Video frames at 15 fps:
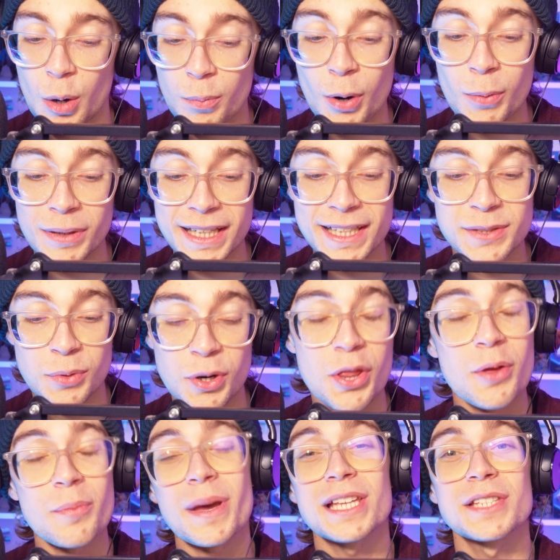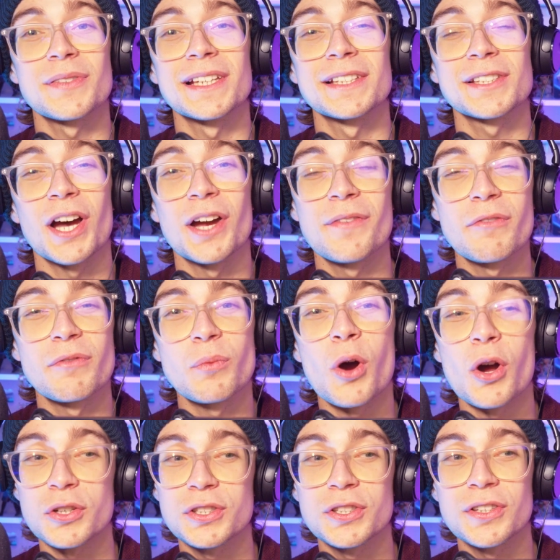Probably is one of the best things that I've ever
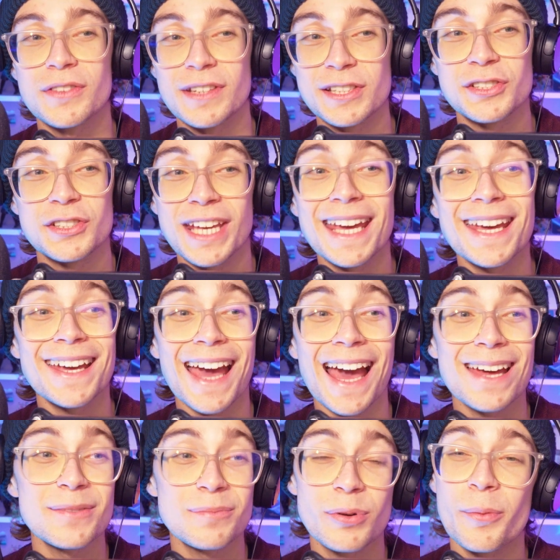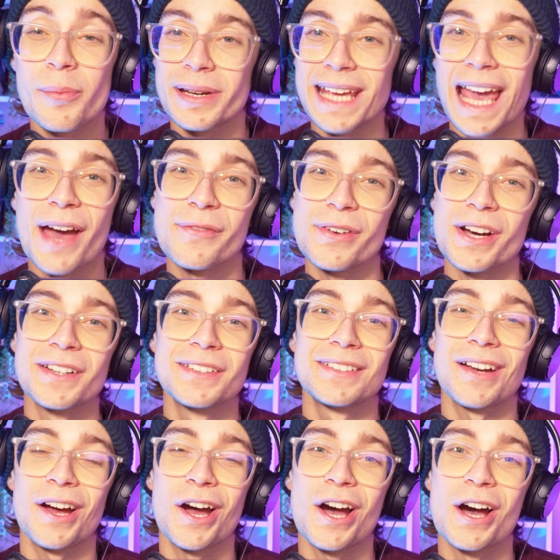watched this year and probably ever.
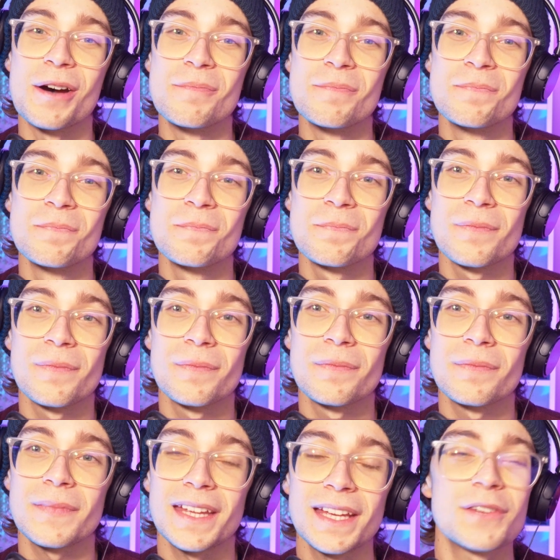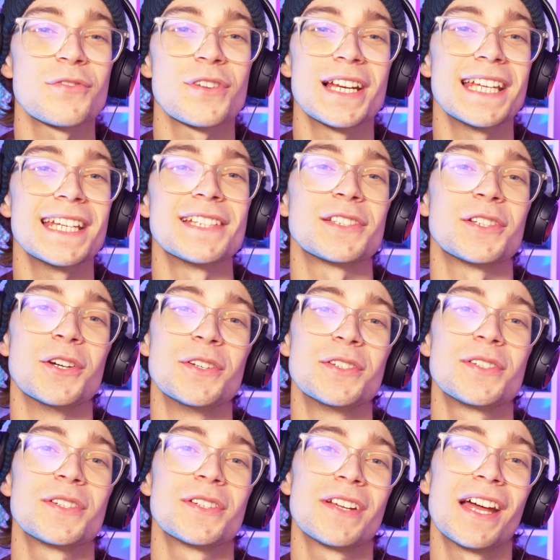It really is good.
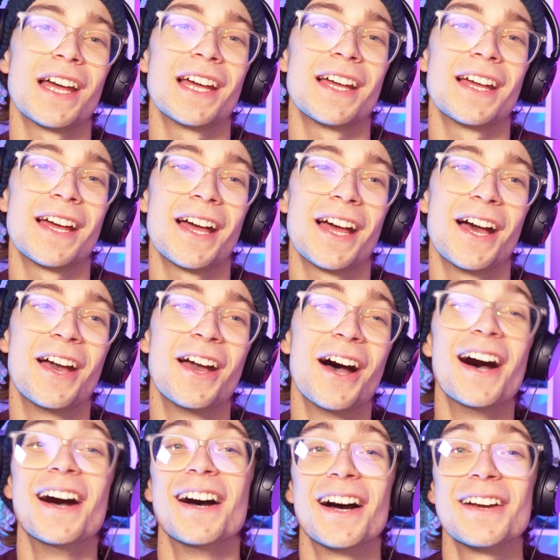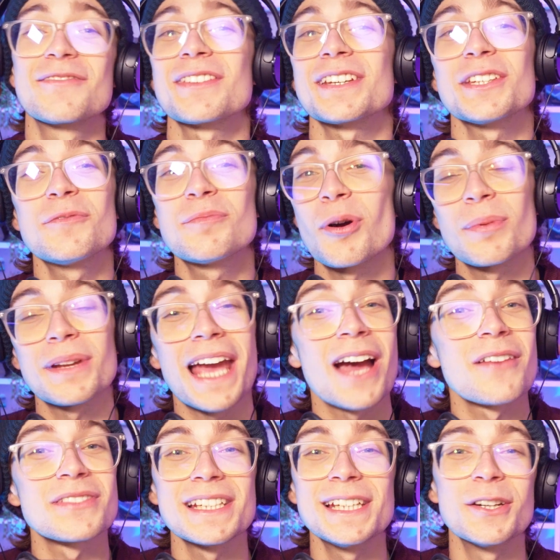I think you probably
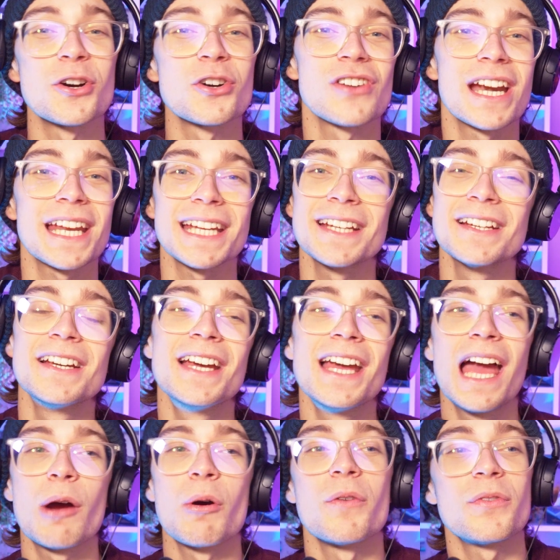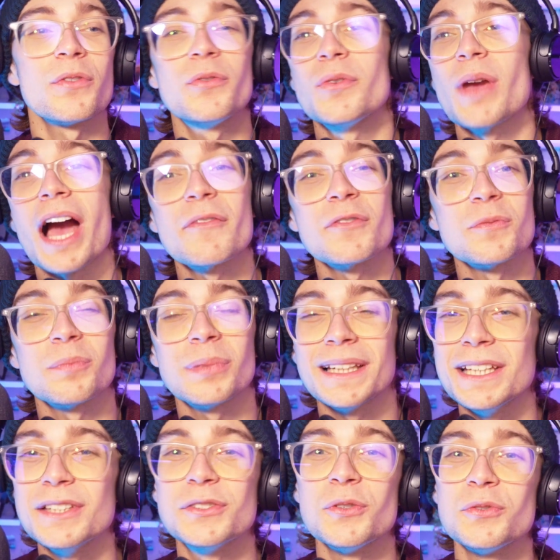have seen it already. However, if you haven't,
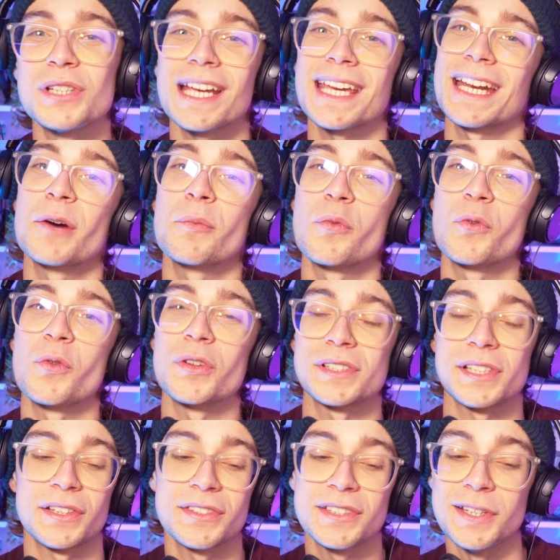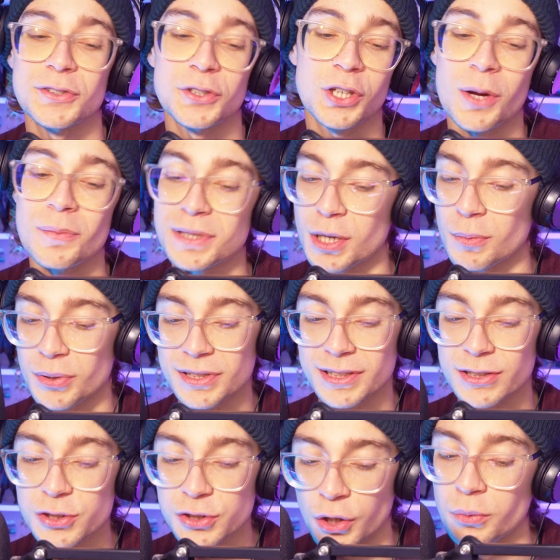please do check it out before the second season comes out
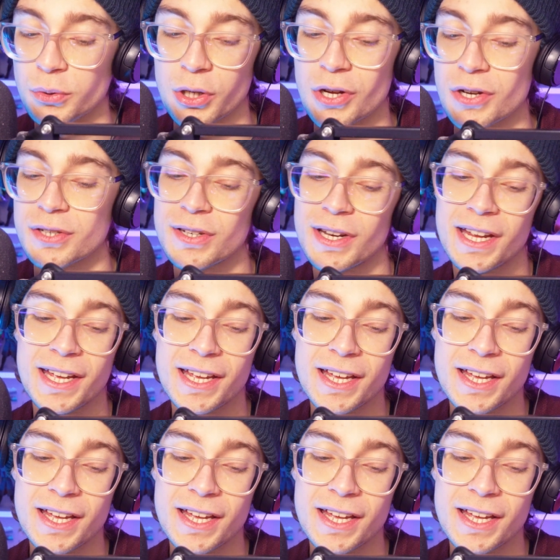because it's so good.